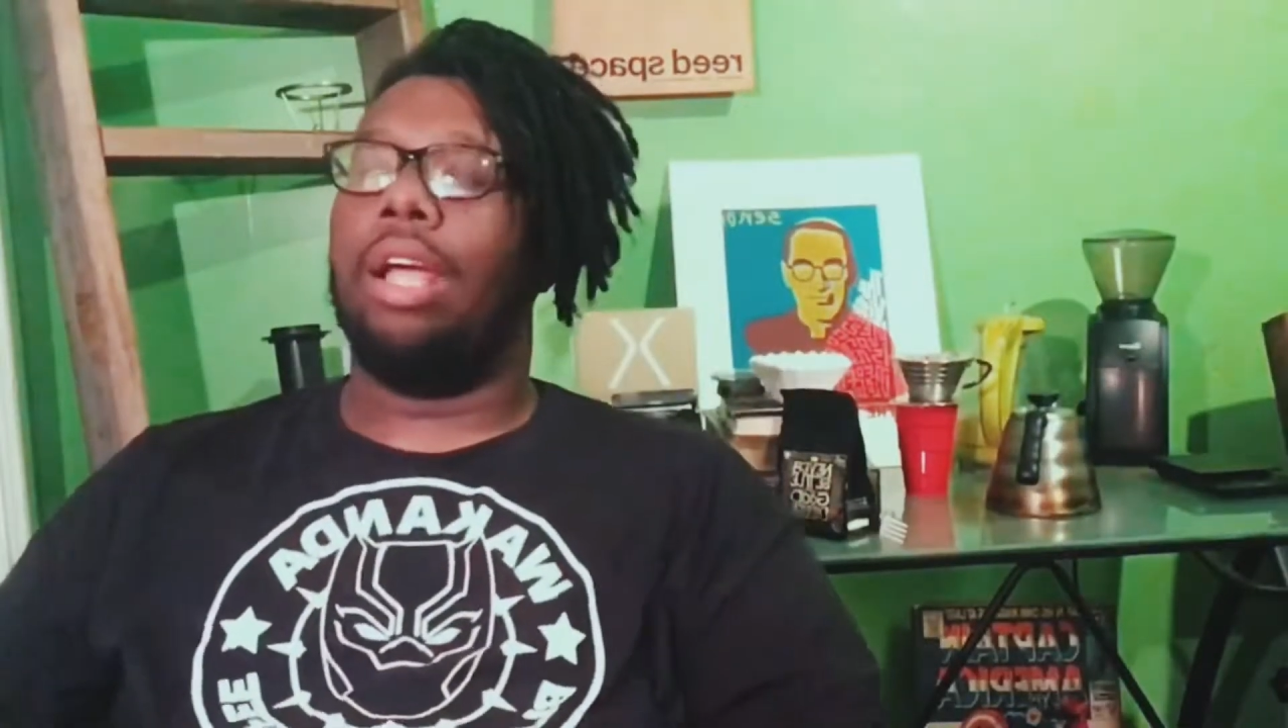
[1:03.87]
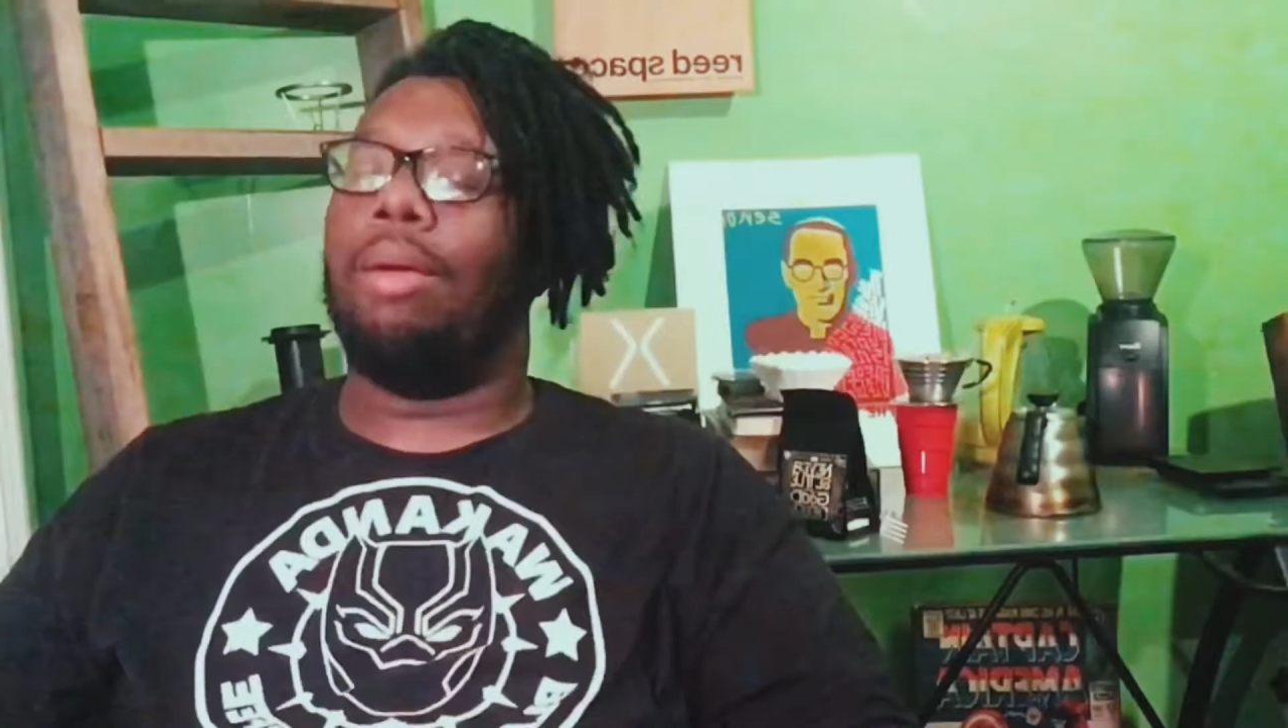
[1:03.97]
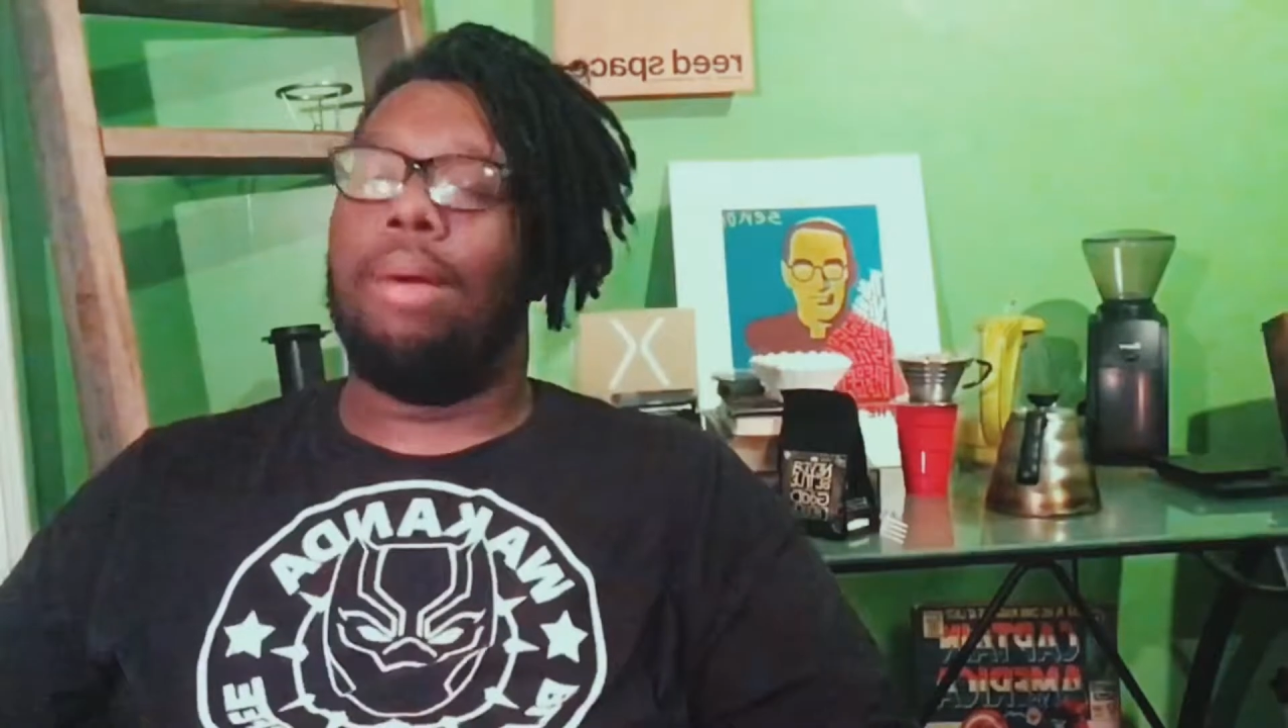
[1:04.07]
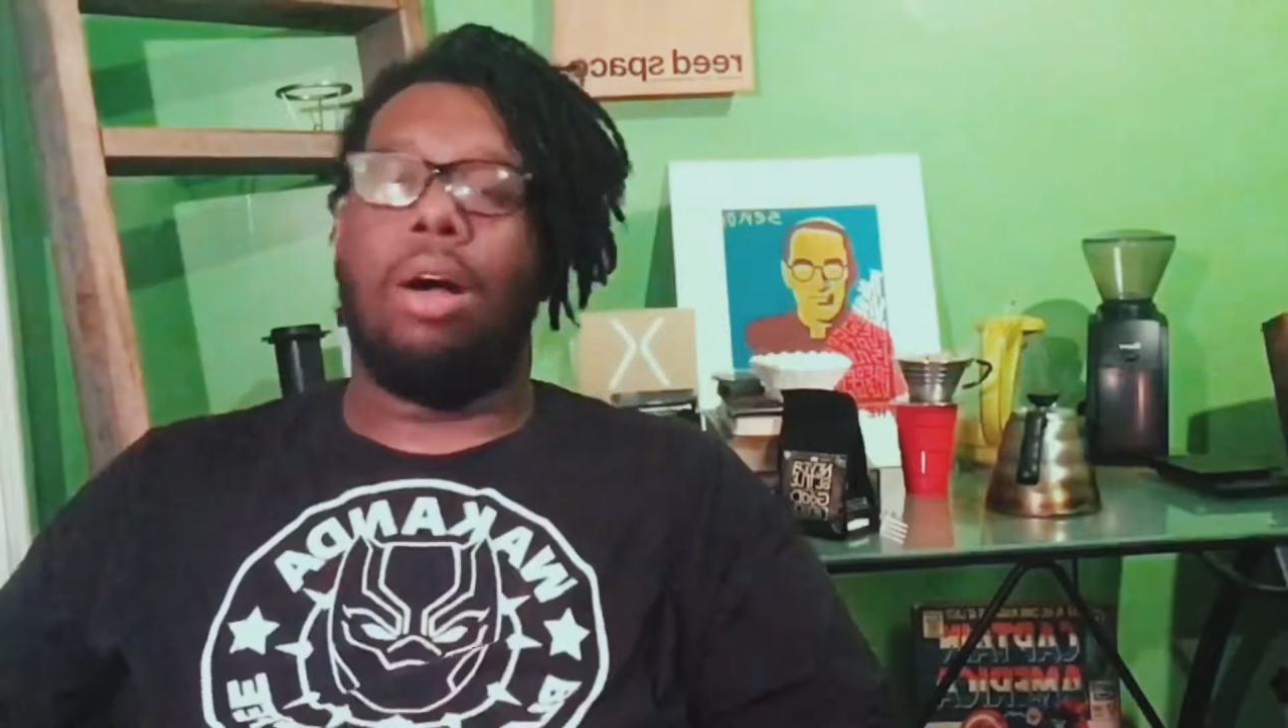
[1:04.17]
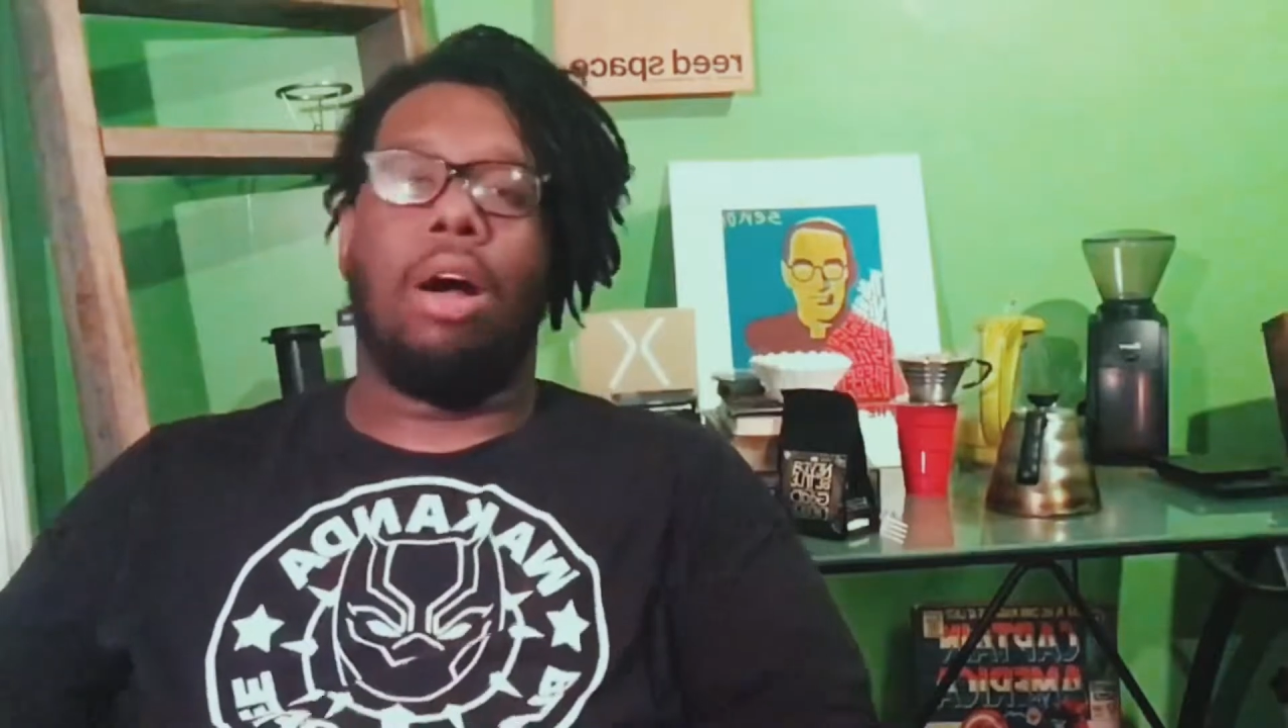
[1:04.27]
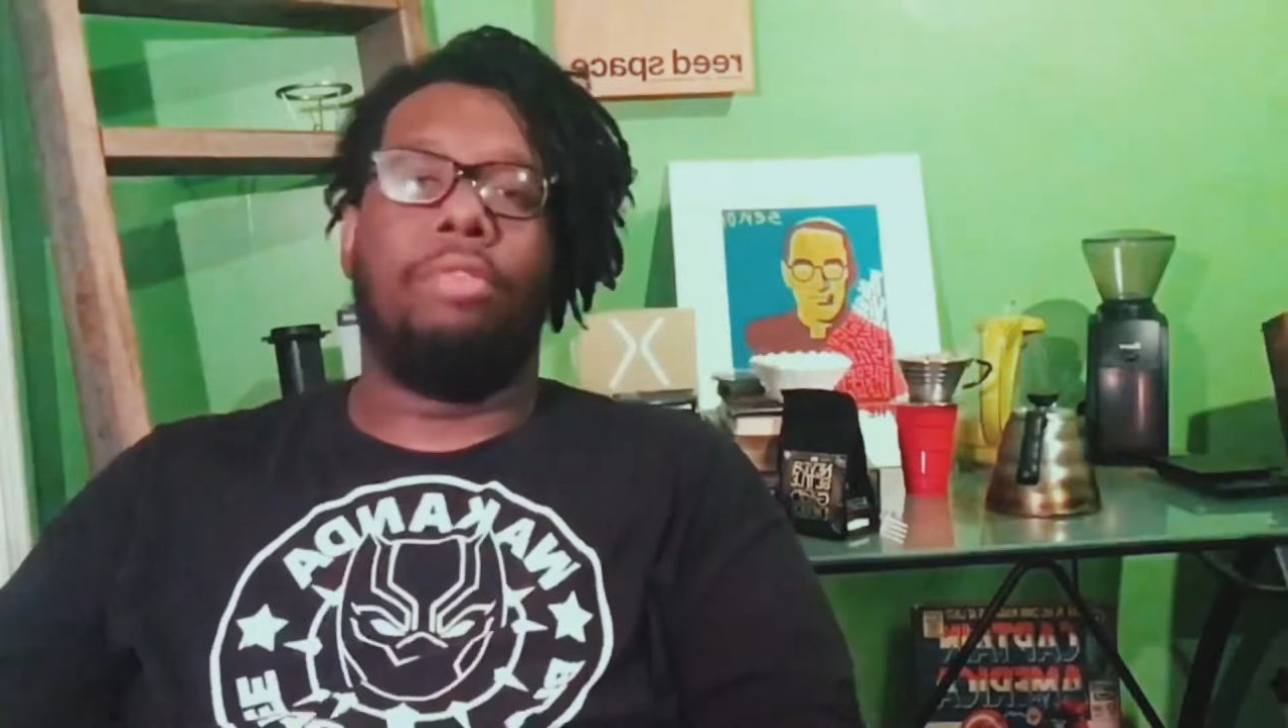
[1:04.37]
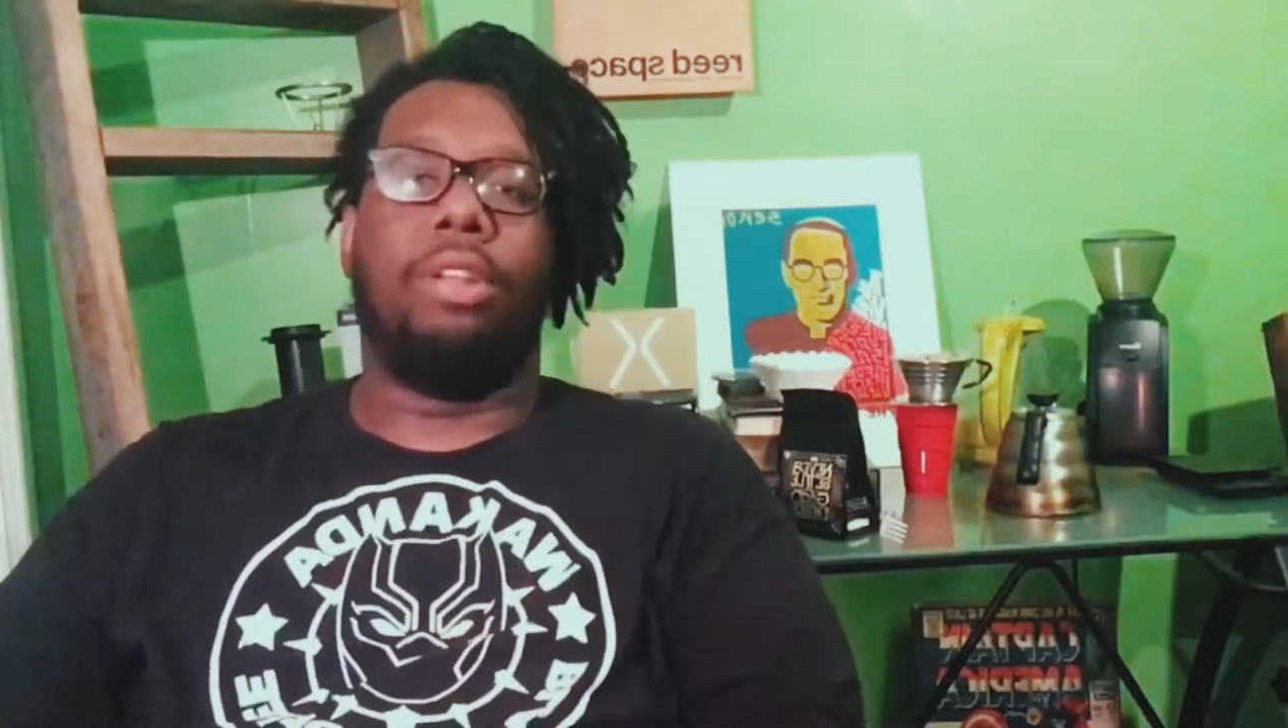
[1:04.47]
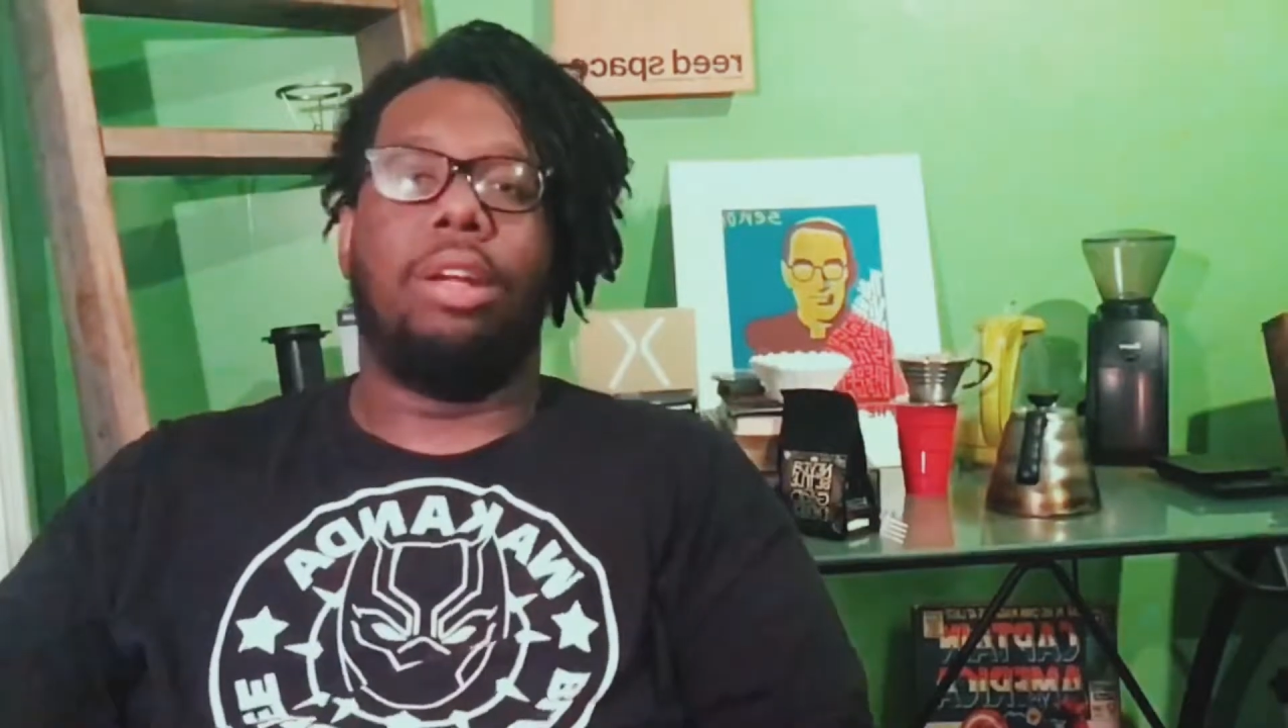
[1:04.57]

care about coffee